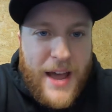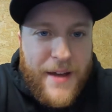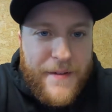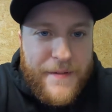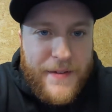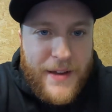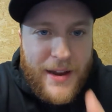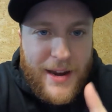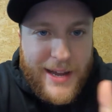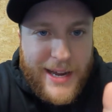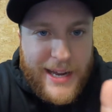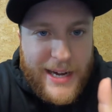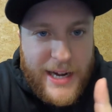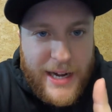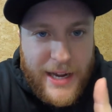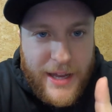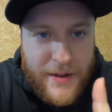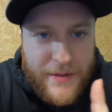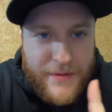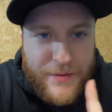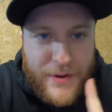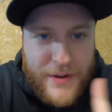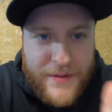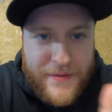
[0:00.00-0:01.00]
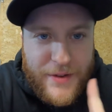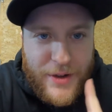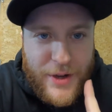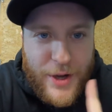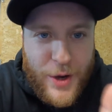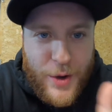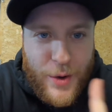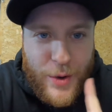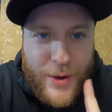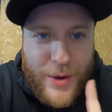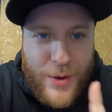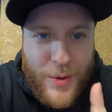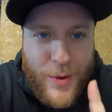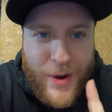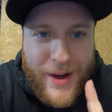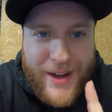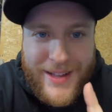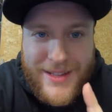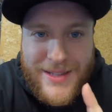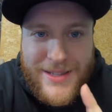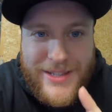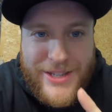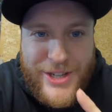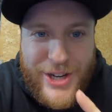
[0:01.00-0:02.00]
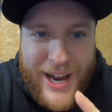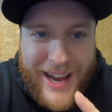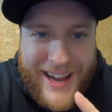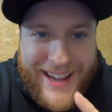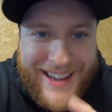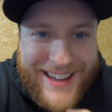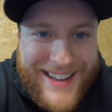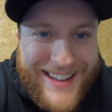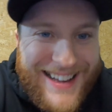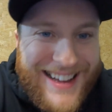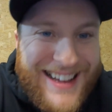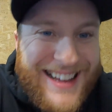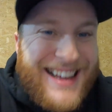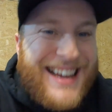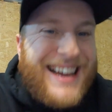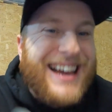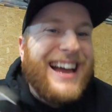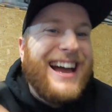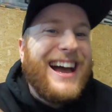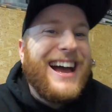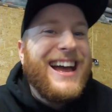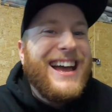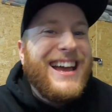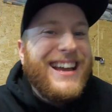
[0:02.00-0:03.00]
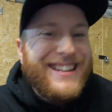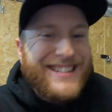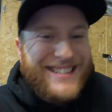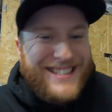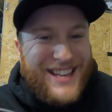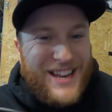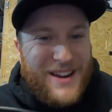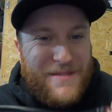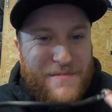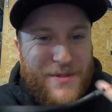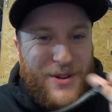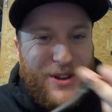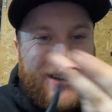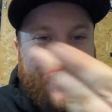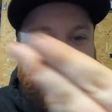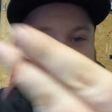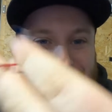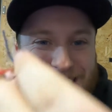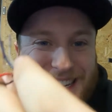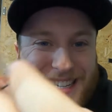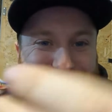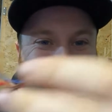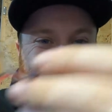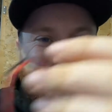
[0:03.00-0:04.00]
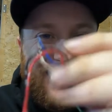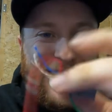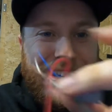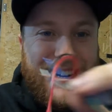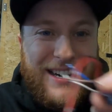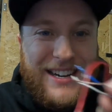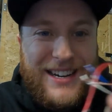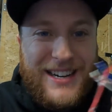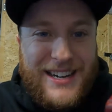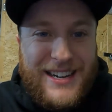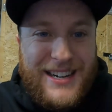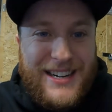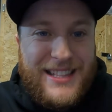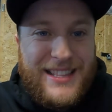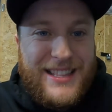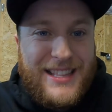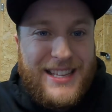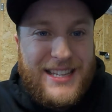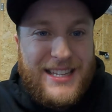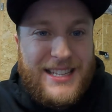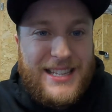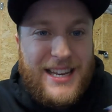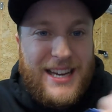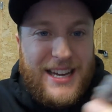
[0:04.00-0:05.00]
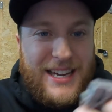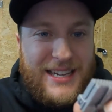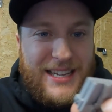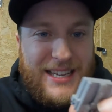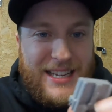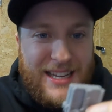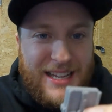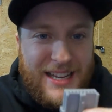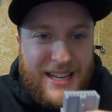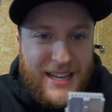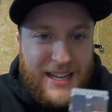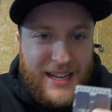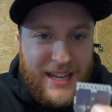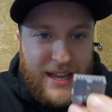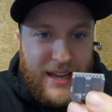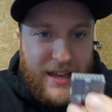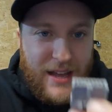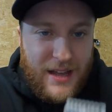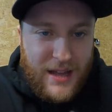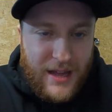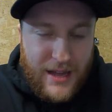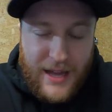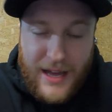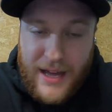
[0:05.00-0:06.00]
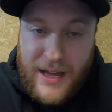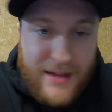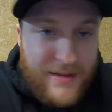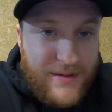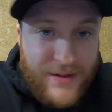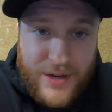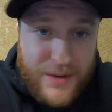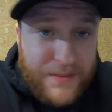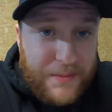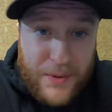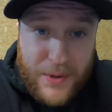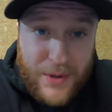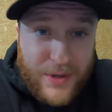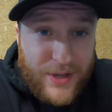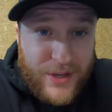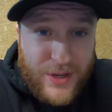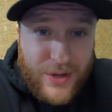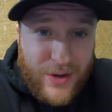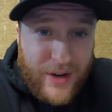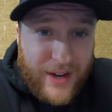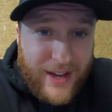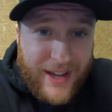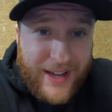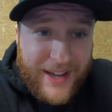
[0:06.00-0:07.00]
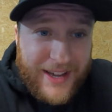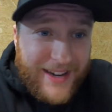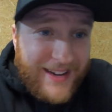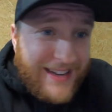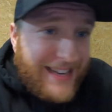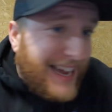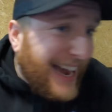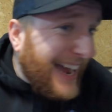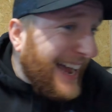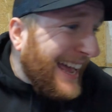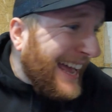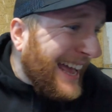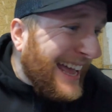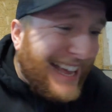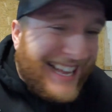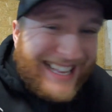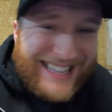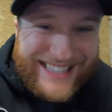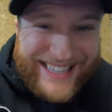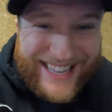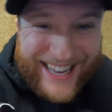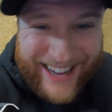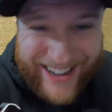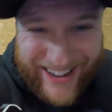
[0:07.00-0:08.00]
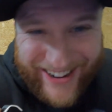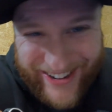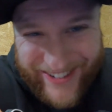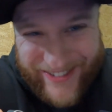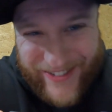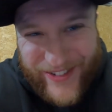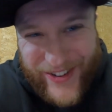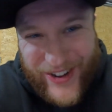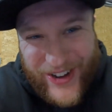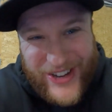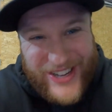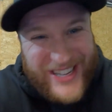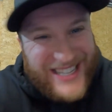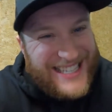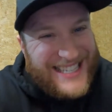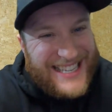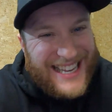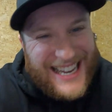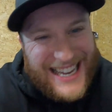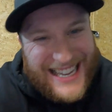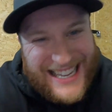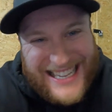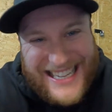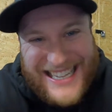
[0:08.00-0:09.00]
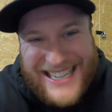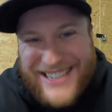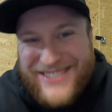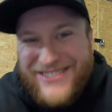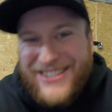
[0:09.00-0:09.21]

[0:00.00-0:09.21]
I feel like an idiot for even going away to check it. So the plug connector on this side just plugs straight in. So fuck's sake.